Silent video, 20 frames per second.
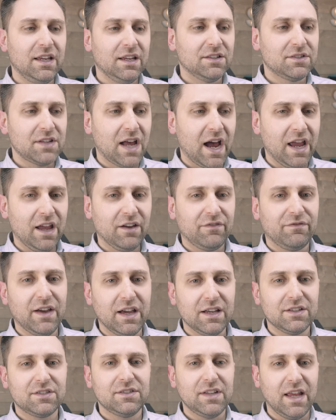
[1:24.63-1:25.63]
is
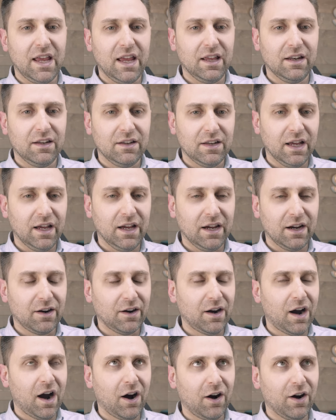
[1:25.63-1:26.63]
IFS and uh,
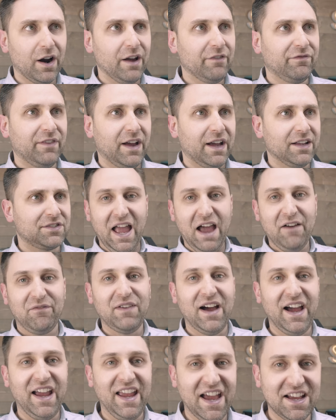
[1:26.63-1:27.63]
RFS,
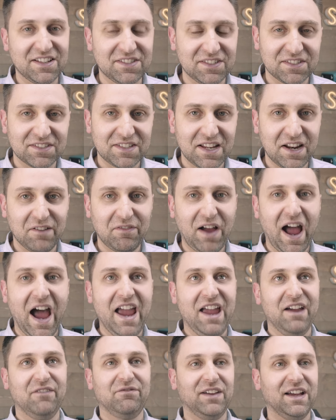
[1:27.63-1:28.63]
FIS instead of
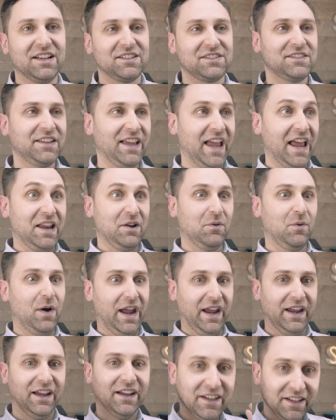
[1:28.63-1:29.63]
IFS.
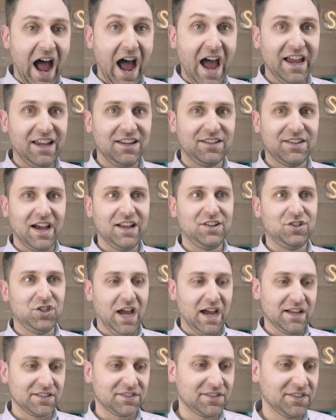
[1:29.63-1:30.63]
Anyway, I
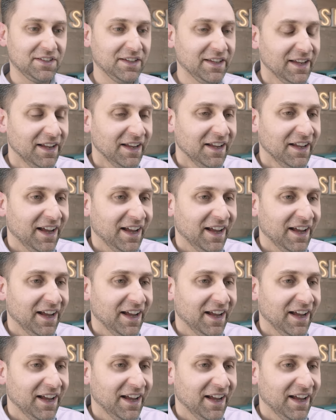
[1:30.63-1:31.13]
digest. We